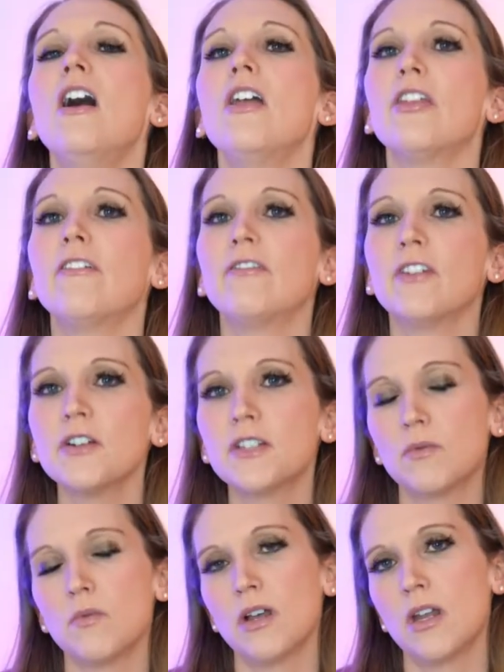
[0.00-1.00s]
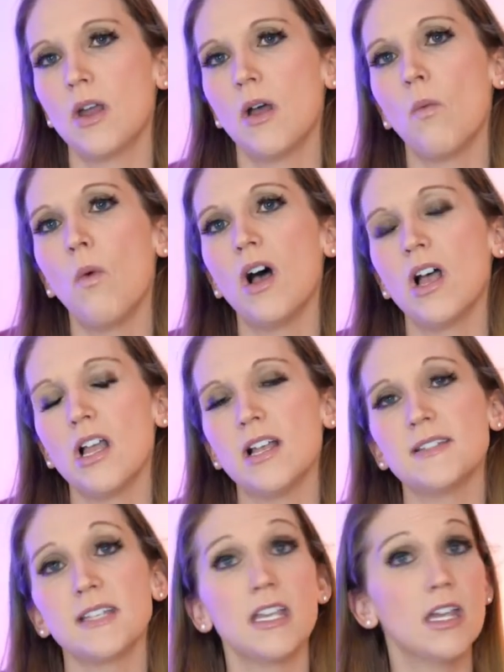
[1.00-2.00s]
The first one
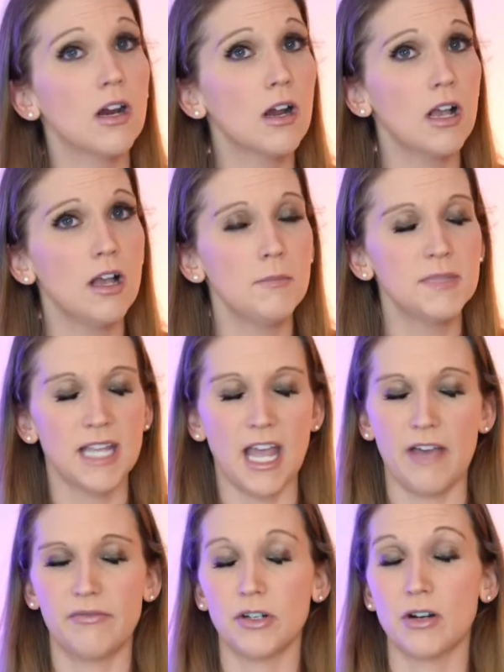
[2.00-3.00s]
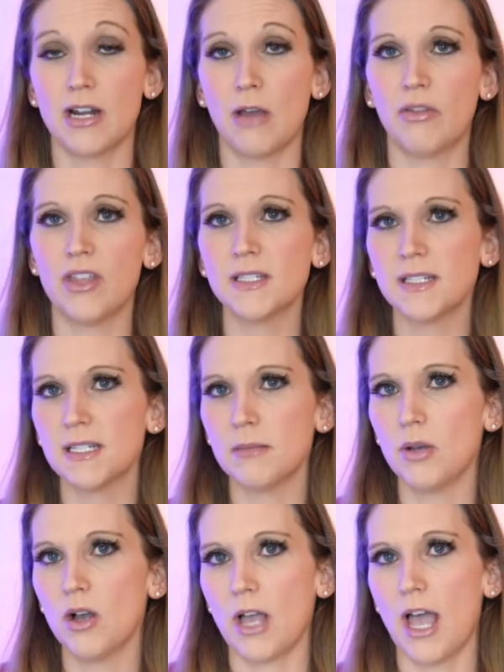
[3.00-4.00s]
was Here Comes After. Now this is the
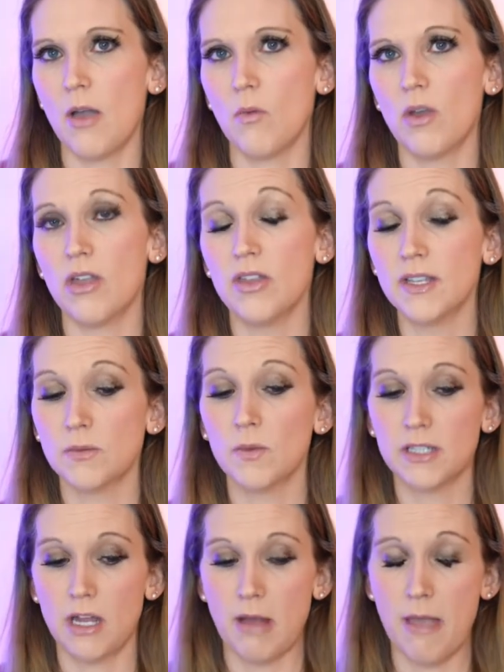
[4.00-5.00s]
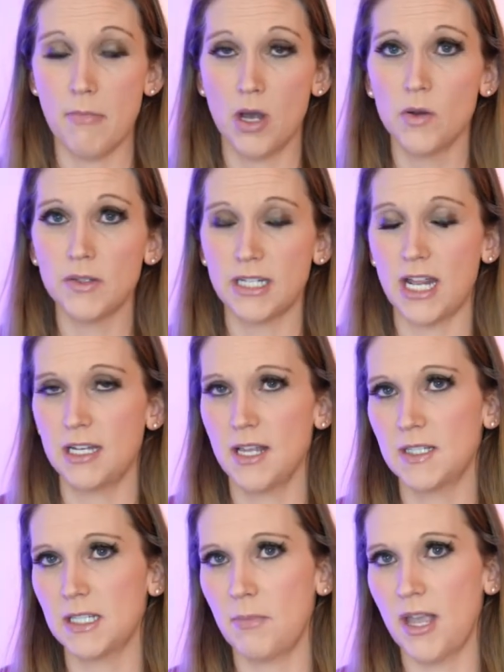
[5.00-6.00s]
book I this was on my most
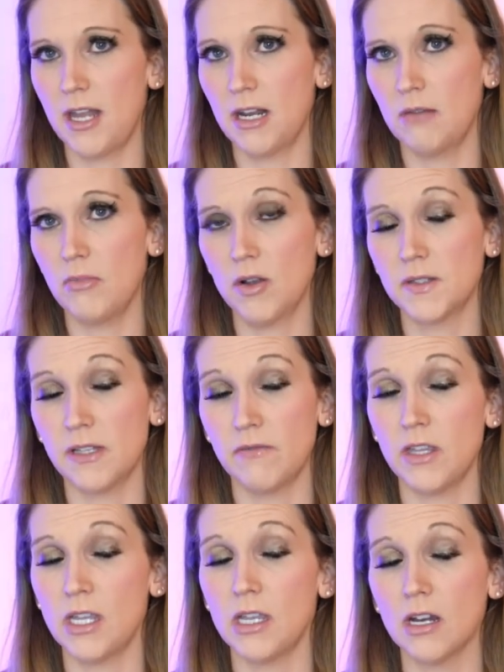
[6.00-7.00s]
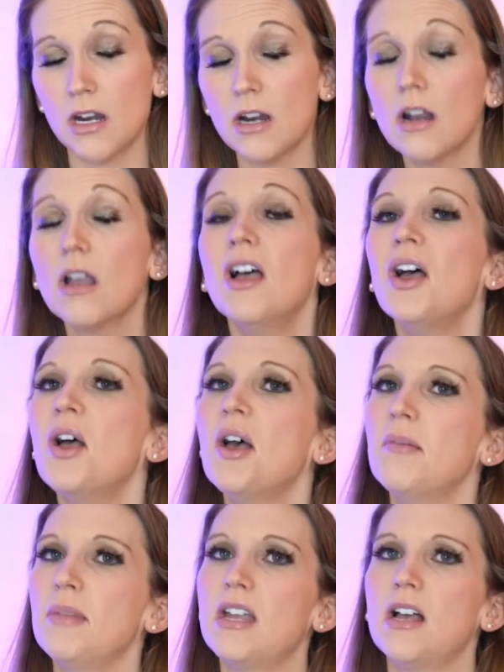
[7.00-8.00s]
anticipated books of the year.
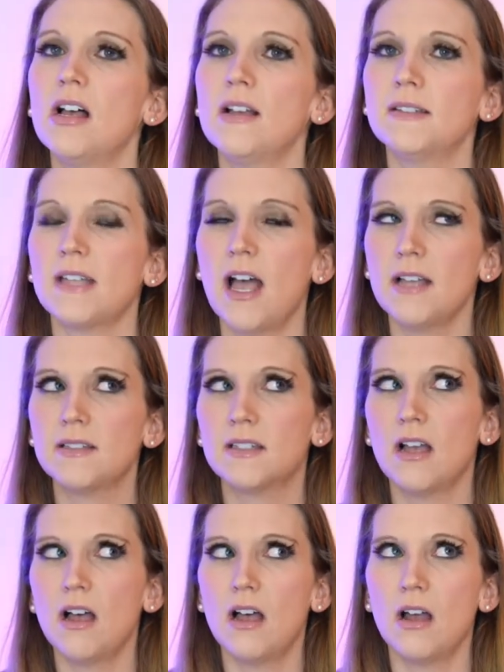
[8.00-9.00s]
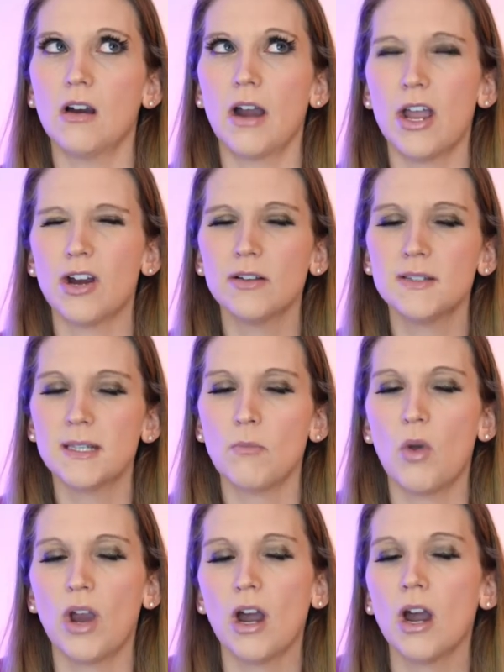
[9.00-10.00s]
Because I saw or I heard
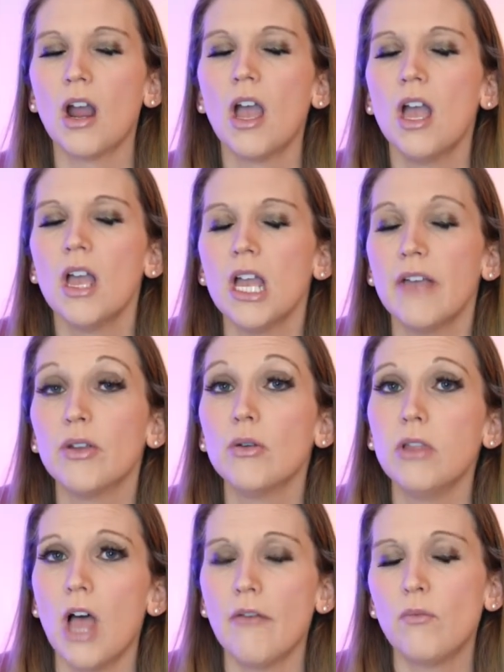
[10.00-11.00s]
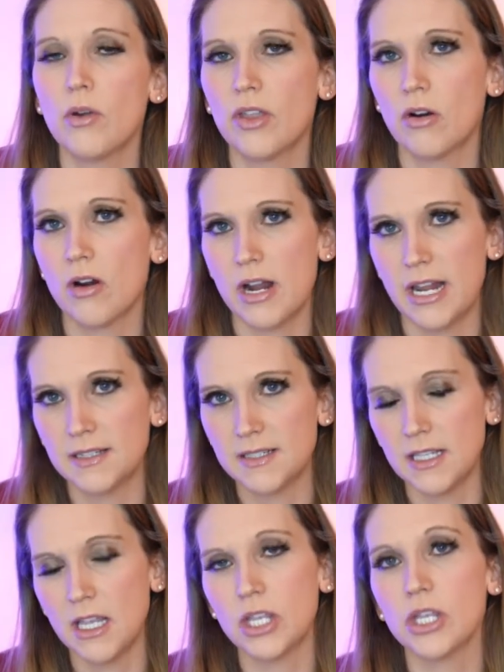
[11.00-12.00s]
somewhere, if you love Where the Crawdads
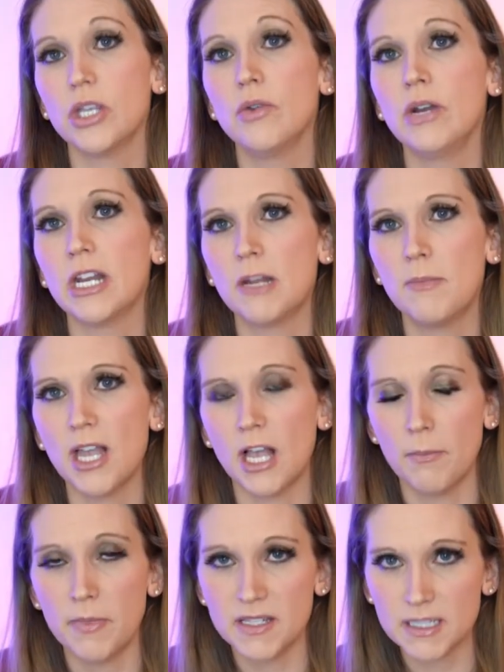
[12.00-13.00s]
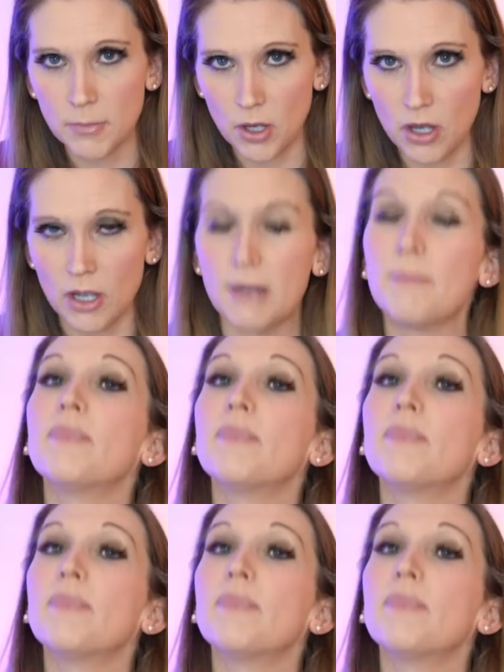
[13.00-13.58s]
Sing, you need to pick up this book.